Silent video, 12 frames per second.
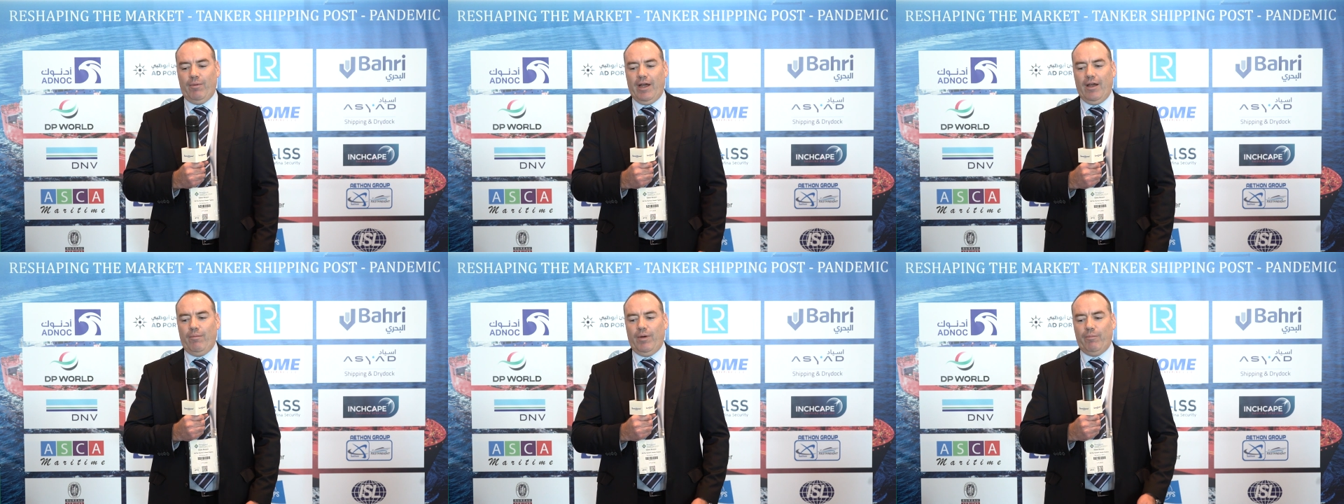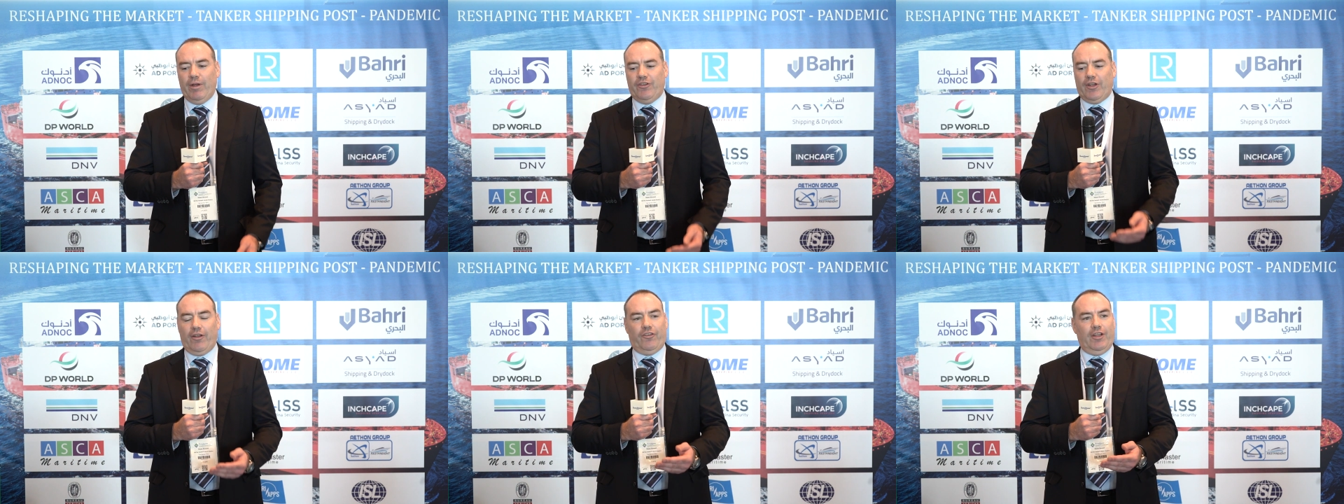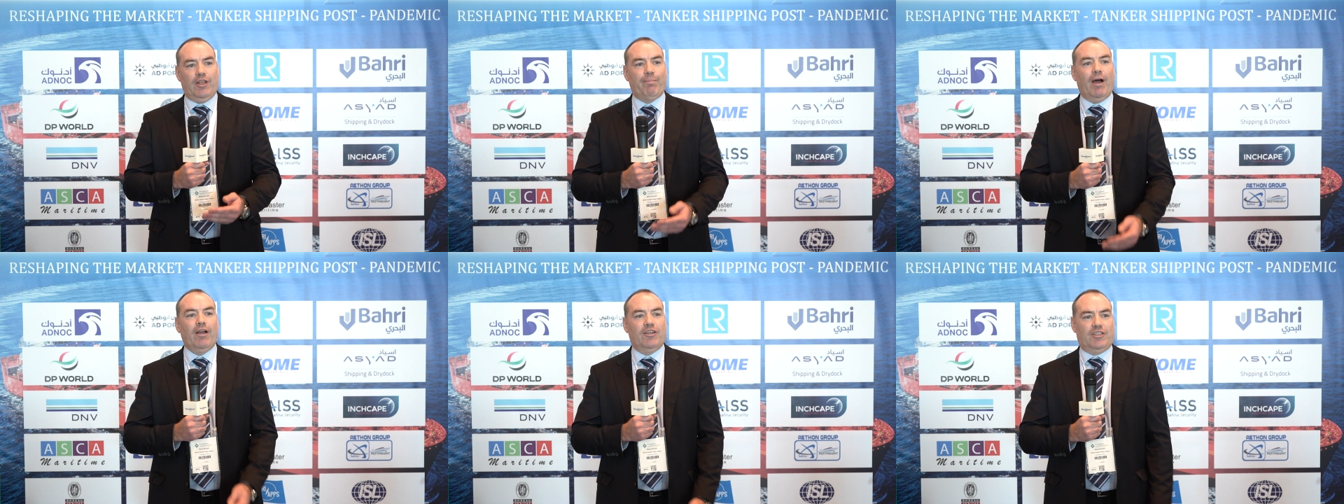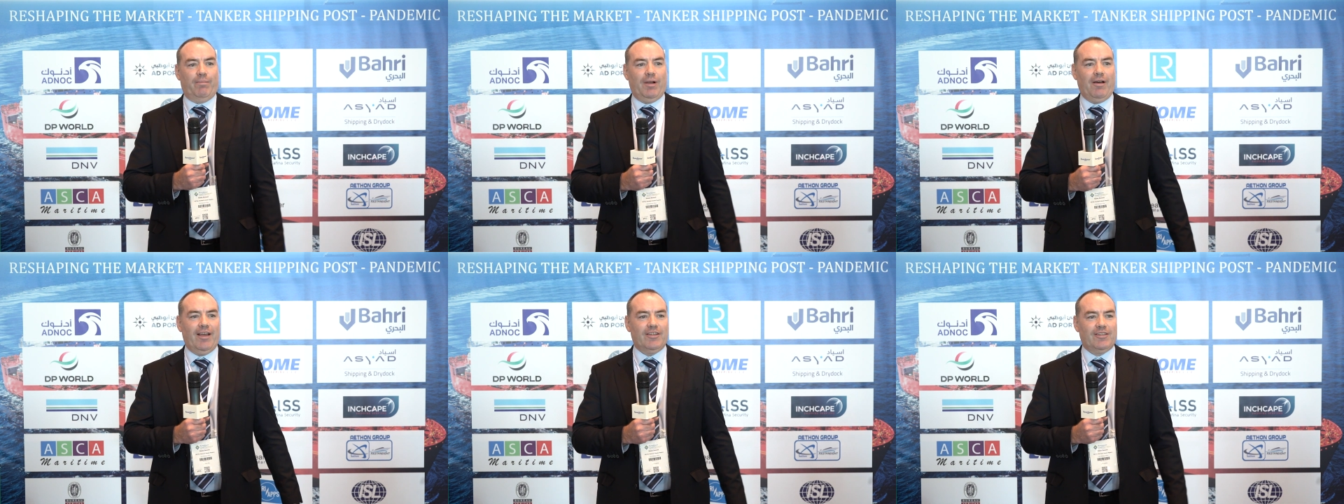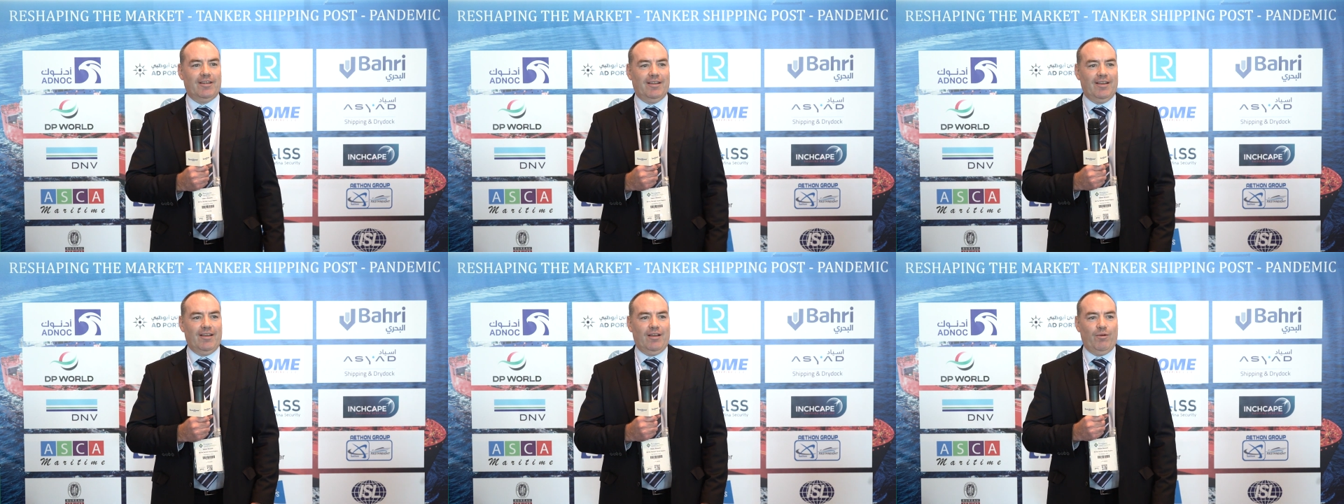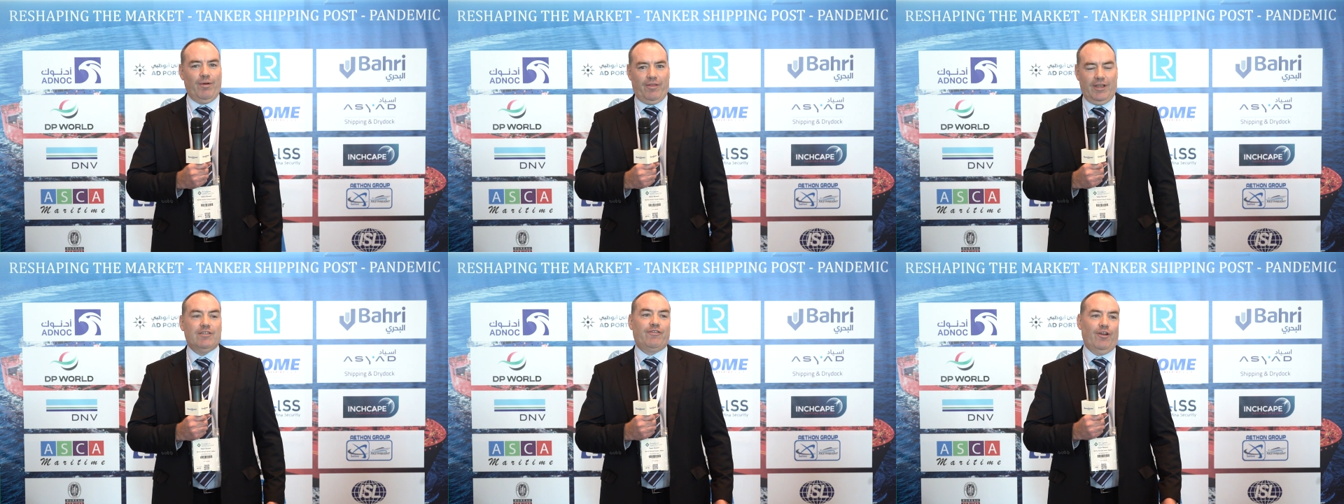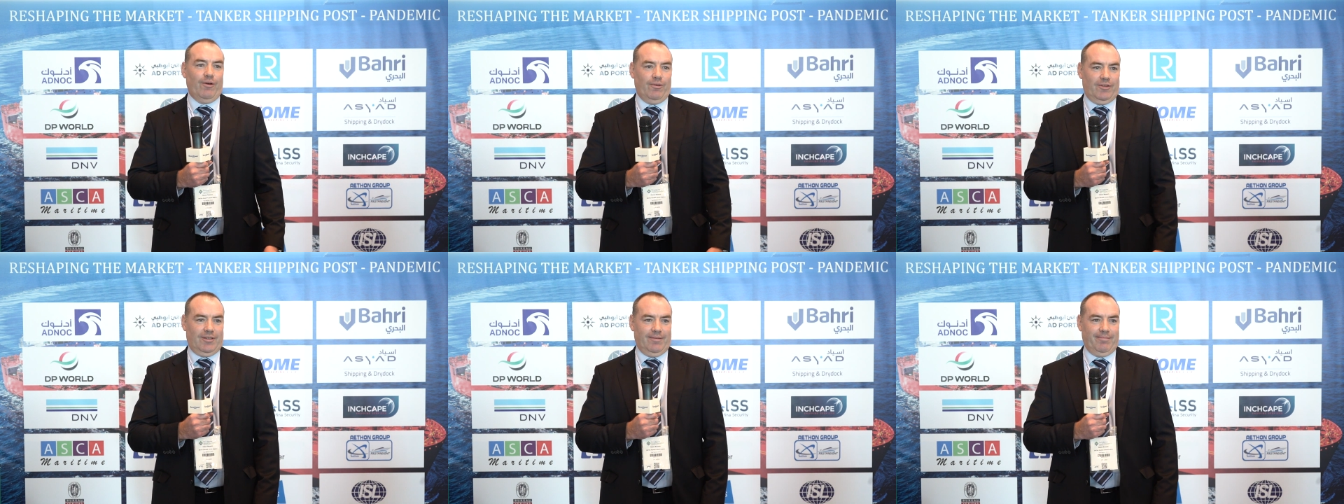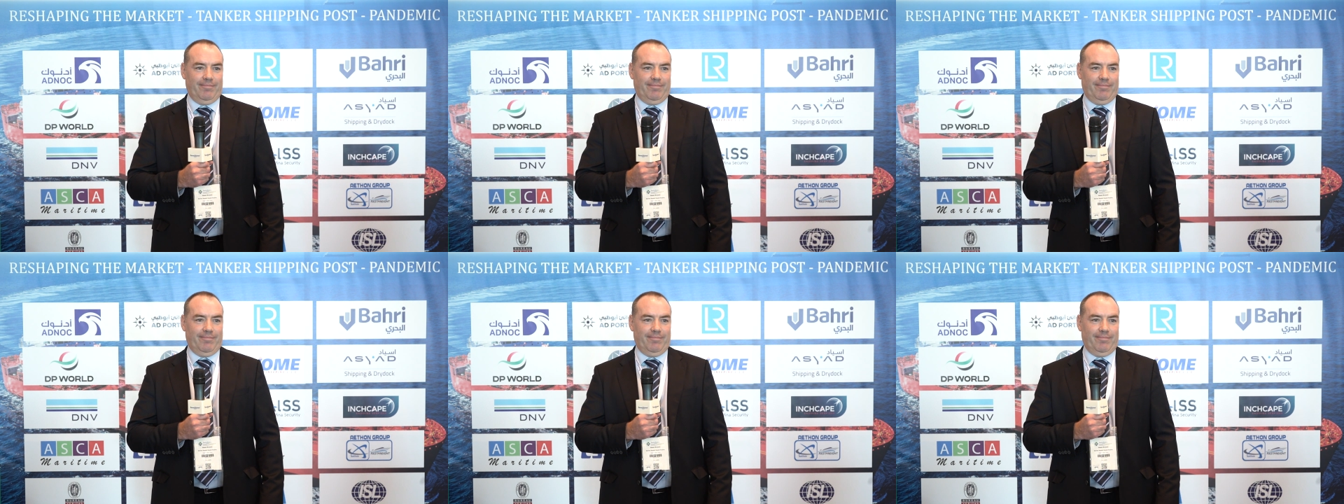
where when we start to see the bunker suppliers with these fuels.